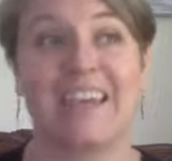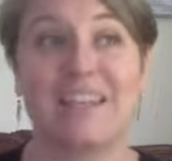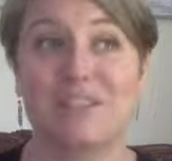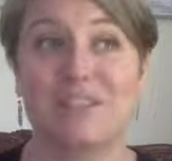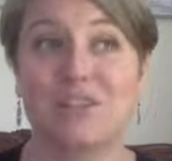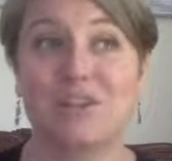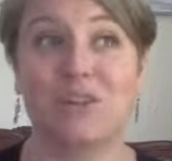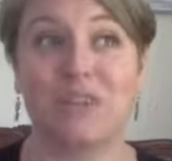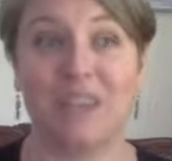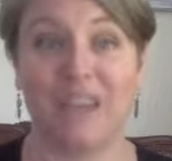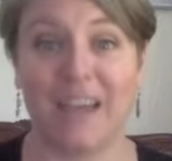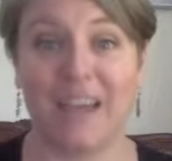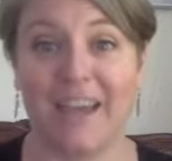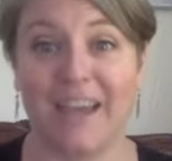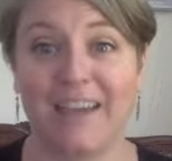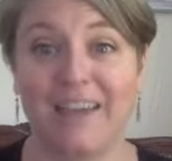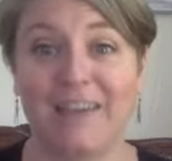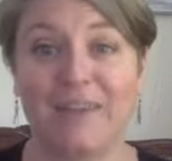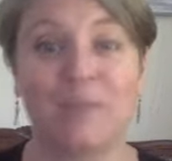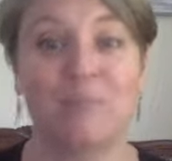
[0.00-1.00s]
it's
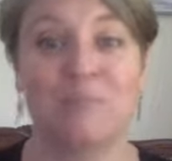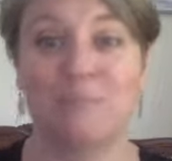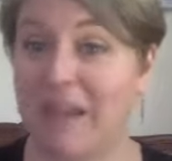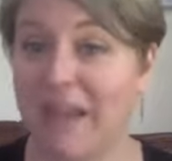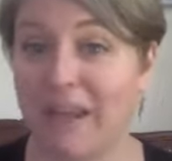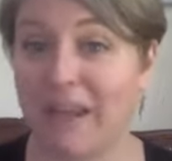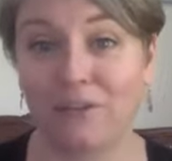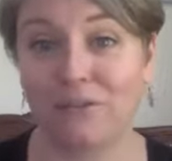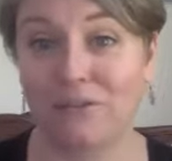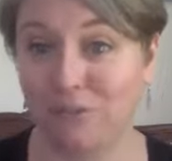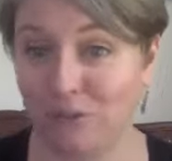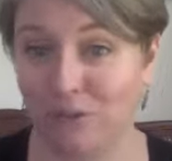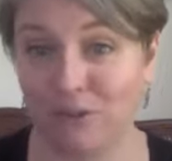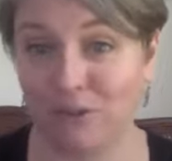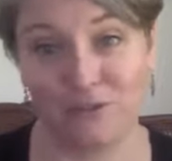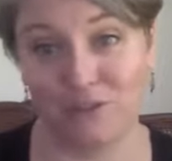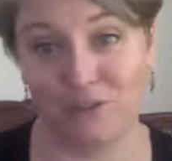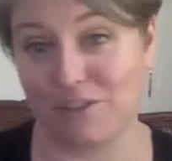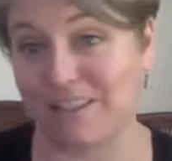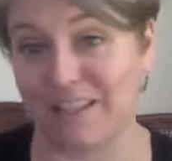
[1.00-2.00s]
okay. Make a fool
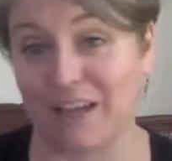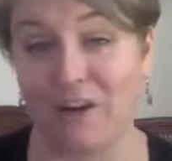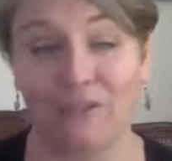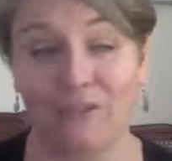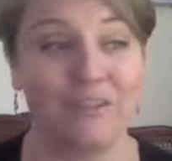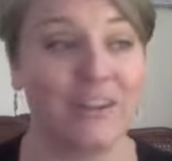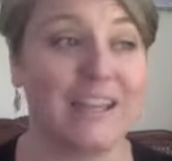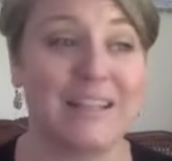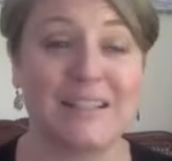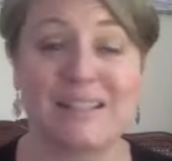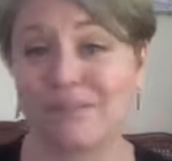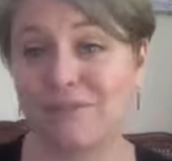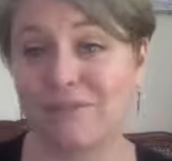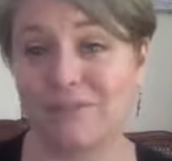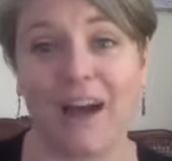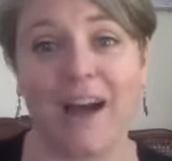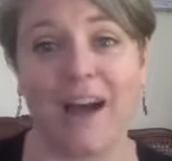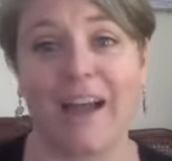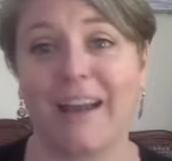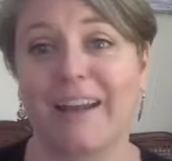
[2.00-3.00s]
of yourself. It's
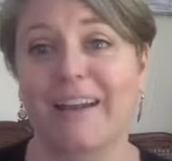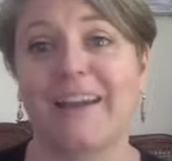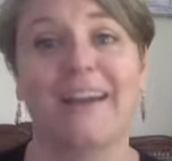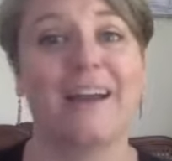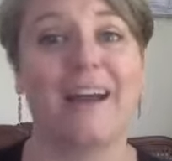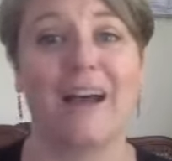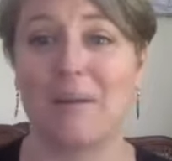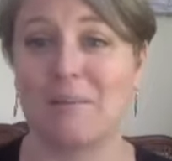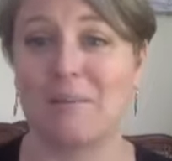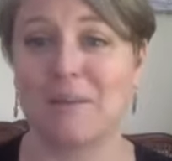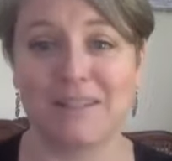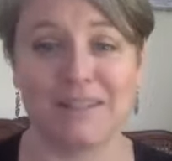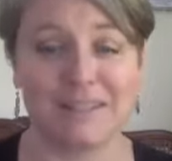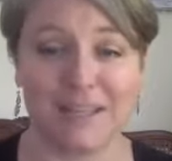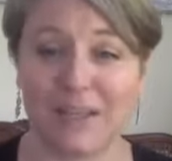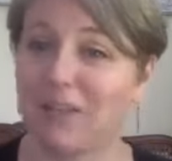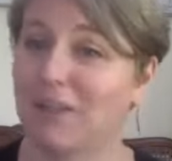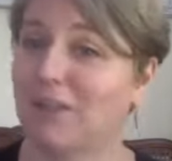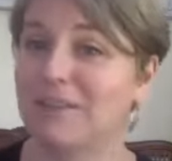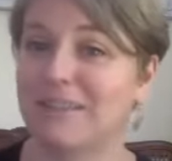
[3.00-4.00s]
fine. I'm going to
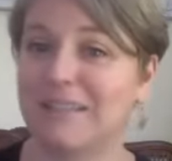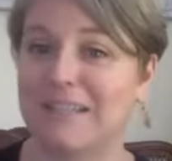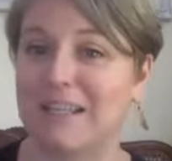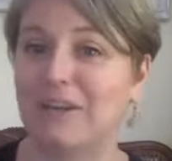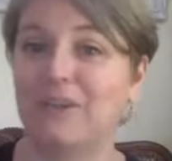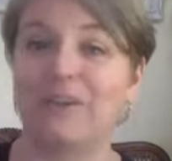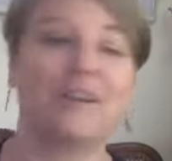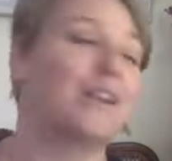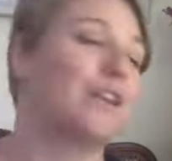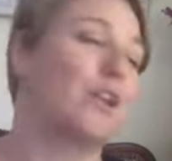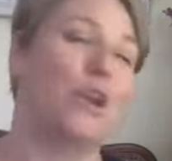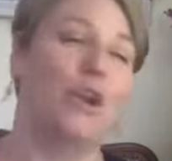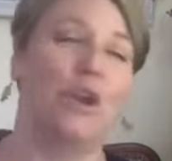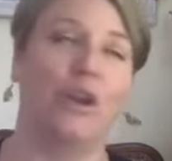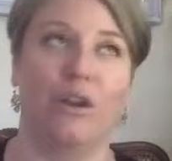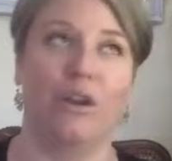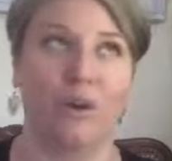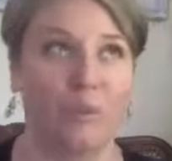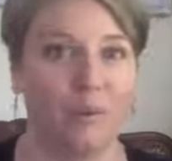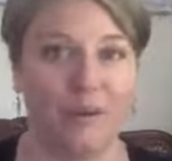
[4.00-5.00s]
tell you a secret.
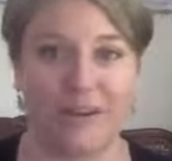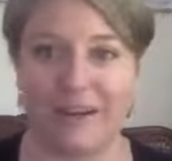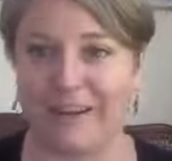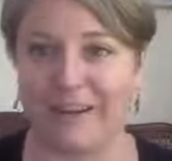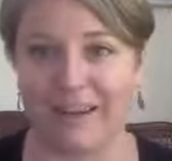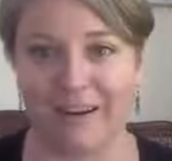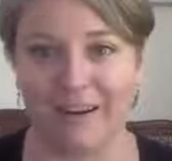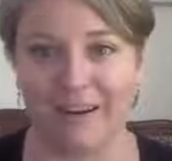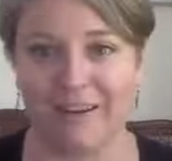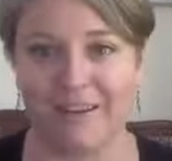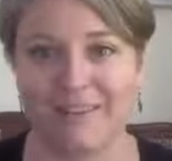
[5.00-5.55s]
Nobody cares.